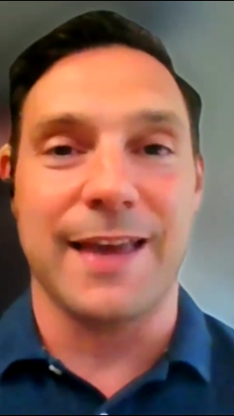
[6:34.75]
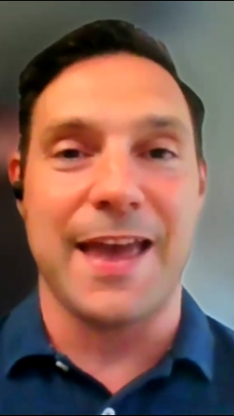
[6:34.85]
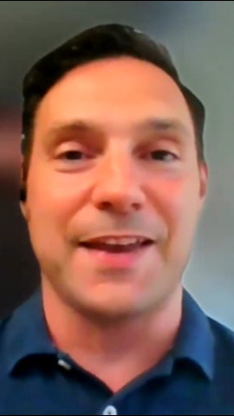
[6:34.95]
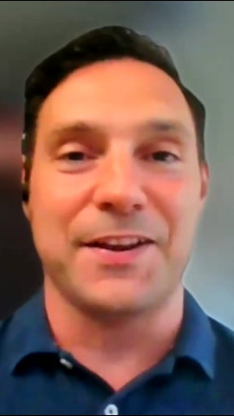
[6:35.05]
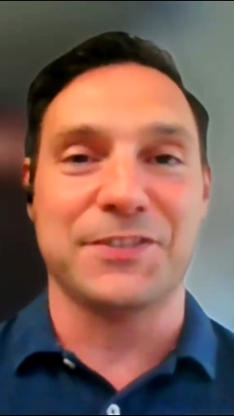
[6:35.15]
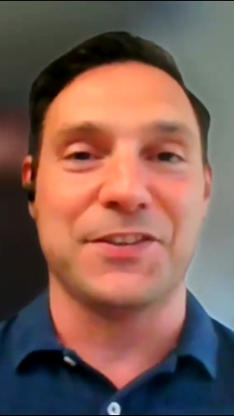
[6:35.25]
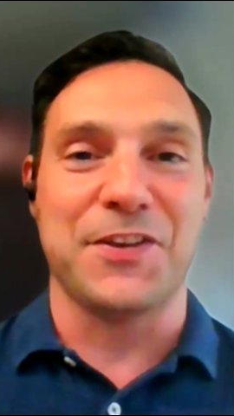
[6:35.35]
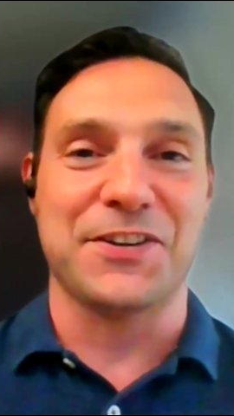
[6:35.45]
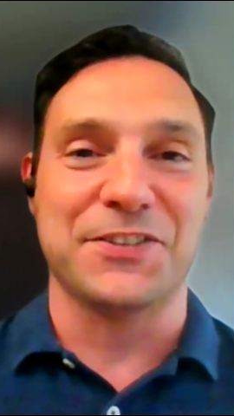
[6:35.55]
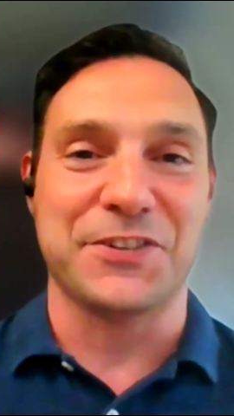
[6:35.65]
And hustle
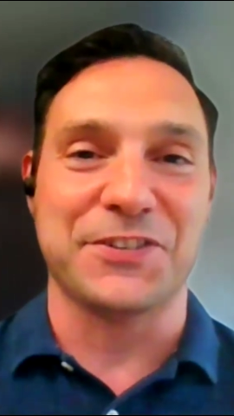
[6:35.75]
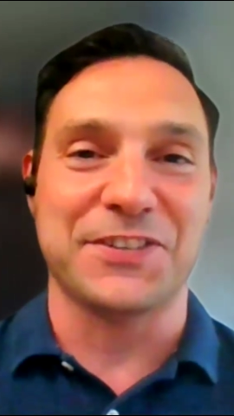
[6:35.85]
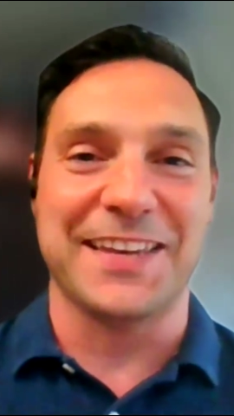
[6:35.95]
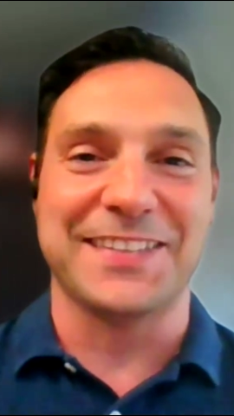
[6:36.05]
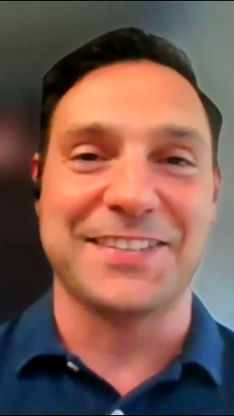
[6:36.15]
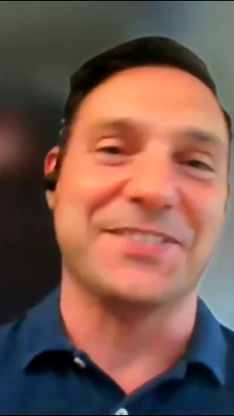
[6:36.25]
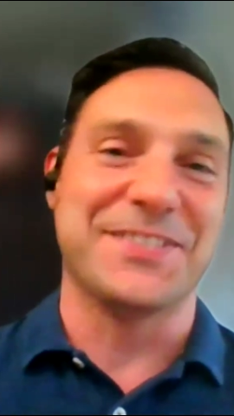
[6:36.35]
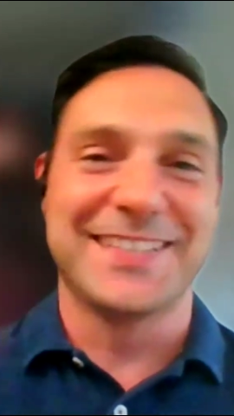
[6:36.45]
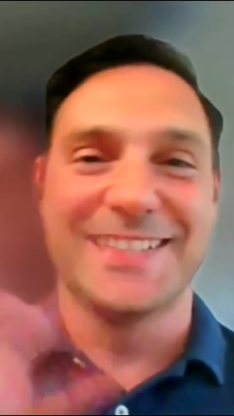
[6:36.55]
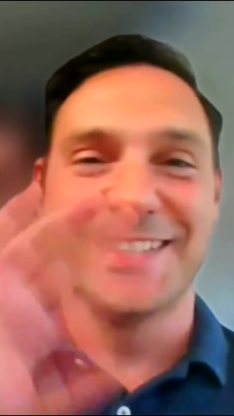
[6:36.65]
harder. I'll talk to you again
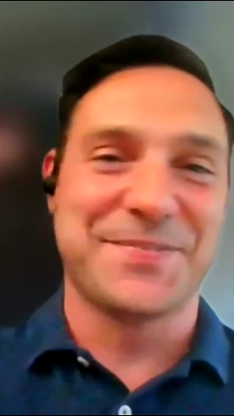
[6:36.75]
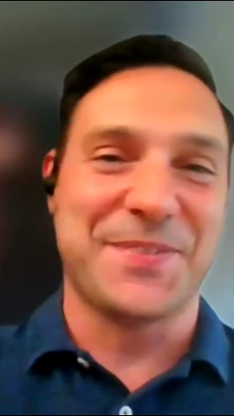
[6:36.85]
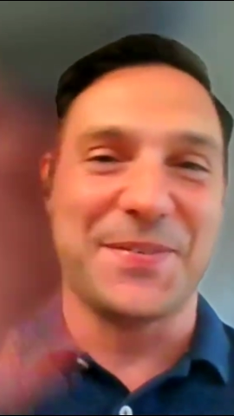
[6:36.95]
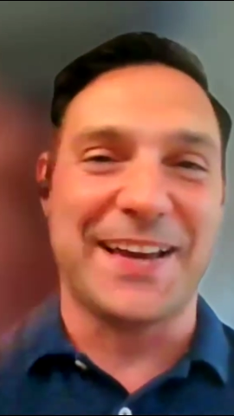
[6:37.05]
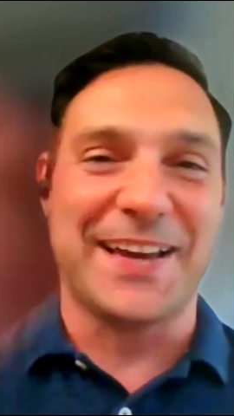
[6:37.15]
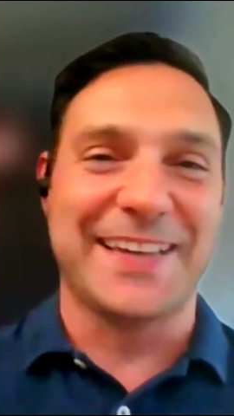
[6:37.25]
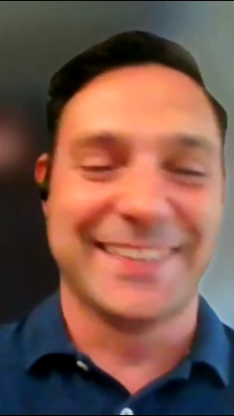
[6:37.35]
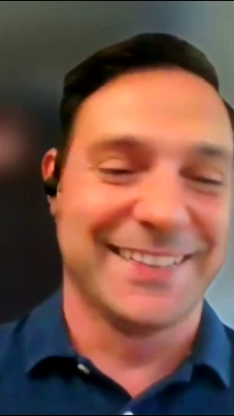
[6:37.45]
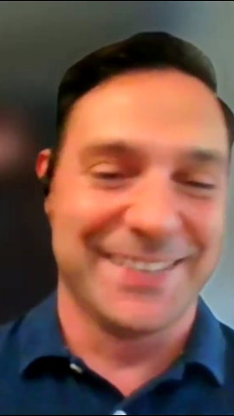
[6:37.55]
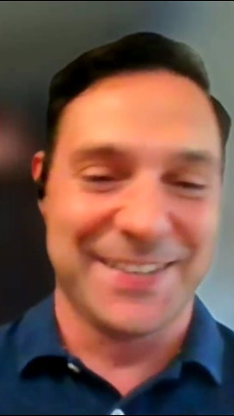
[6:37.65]
soon. Bye
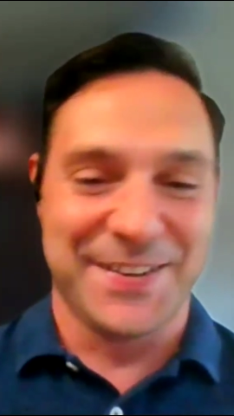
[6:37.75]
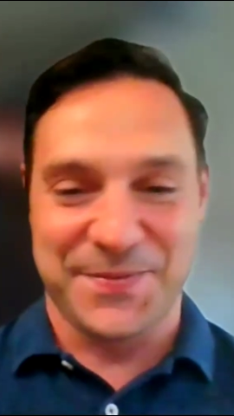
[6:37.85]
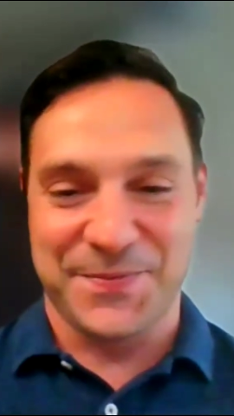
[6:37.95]
bye.